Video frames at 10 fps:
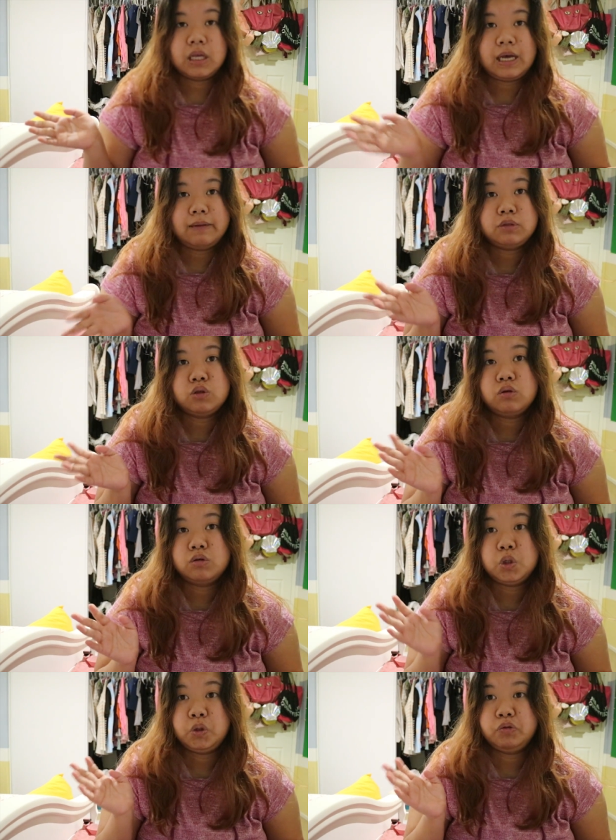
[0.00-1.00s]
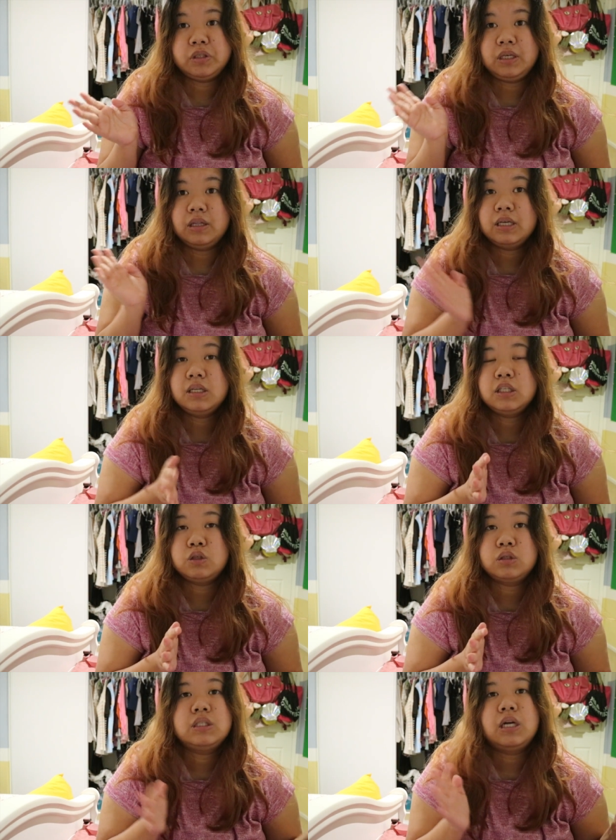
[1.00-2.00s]
have to go to New Zealand
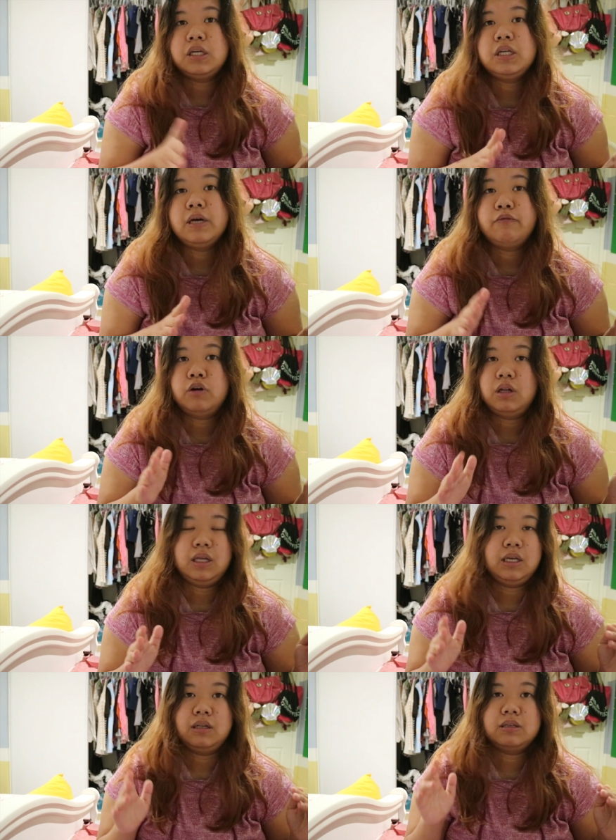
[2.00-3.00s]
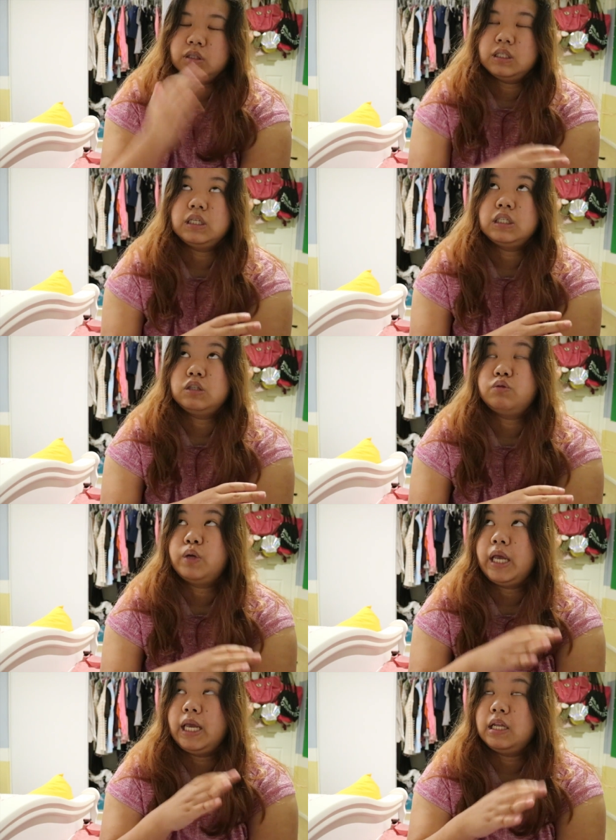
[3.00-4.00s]
to study there for like 6
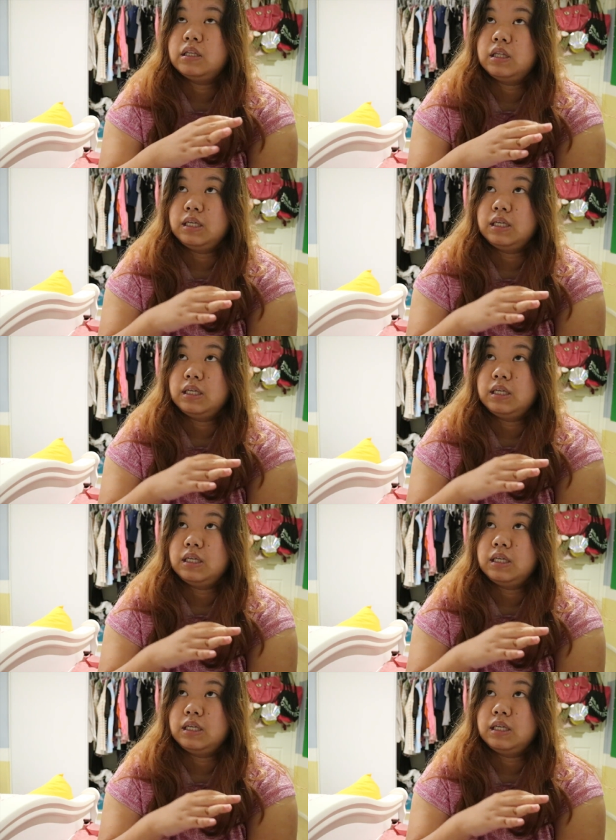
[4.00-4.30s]
to 8